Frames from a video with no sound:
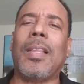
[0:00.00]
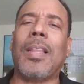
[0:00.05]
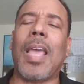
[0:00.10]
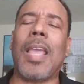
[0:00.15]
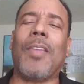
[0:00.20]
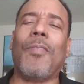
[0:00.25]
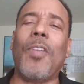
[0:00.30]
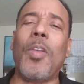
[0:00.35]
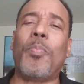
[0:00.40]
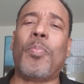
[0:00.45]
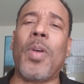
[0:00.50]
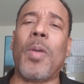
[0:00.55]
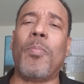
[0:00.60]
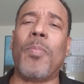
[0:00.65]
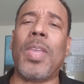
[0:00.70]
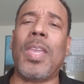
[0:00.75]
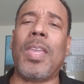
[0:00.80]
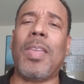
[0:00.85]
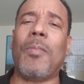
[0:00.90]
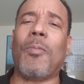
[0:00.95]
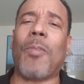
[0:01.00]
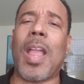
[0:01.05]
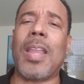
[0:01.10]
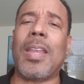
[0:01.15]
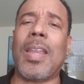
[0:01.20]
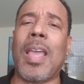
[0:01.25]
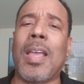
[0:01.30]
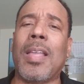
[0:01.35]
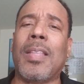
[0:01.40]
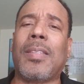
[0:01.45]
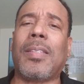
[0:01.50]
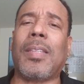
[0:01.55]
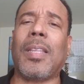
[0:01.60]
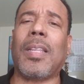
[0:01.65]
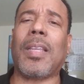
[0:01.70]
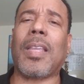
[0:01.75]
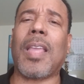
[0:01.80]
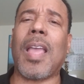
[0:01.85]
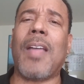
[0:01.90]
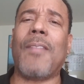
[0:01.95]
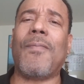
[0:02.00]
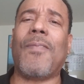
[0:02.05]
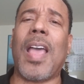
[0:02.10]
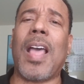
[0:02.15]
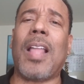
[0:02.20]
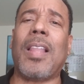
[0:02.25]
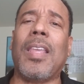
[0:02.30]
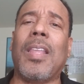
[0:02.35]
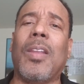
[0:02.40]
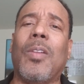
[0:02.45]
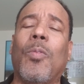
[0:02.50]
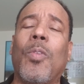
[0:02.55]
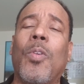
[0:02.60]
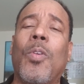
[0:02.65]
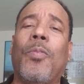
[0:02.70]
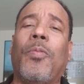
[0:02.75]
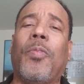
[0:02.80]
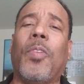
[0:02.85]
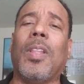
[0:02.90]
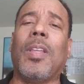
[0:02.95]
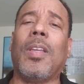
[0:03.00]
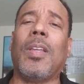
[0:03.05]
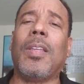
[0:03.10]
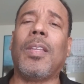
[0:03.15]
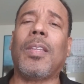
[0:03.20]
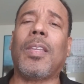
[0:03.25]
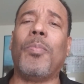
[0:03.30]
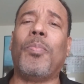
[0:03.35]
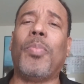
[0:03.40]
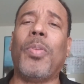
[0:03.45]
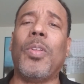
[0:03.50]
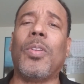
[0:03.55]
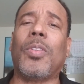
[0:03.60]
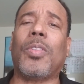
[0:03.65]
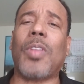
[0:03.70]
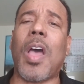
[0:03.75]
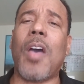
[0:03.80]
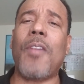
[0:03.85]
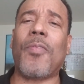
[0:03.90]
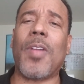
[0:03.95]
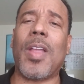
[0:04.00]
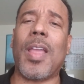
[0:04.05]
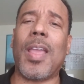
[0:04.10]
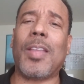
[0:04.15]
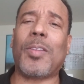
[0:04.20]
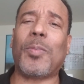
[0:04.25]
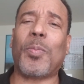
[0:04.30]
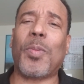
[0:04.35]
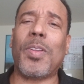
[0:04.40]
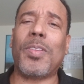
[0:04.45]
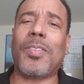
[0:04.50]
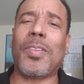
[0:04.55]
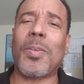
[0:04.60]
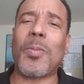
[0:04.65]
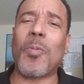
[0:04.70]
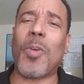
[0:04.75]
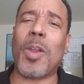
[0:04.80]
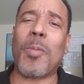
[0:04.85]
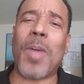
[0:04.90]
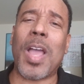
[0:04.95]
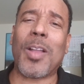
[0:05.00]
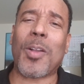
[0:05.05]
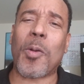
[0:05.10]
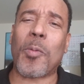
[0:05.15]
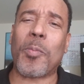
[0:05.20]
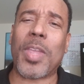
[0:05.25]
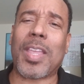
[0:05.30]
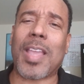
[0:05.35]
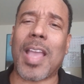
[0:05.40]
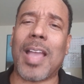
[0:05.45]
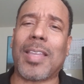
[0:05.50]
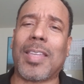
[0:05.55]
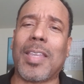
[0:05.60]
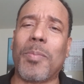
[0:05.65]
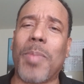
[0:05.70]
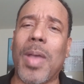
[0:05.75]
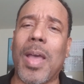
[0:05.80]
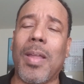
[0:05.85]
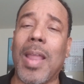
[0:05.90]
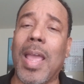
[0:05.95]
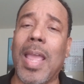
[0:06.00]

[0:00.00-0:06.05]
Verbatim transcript: Like, if you put me right now in Silicon Valley in a room full of computer software experts, what am I going to be cocky about?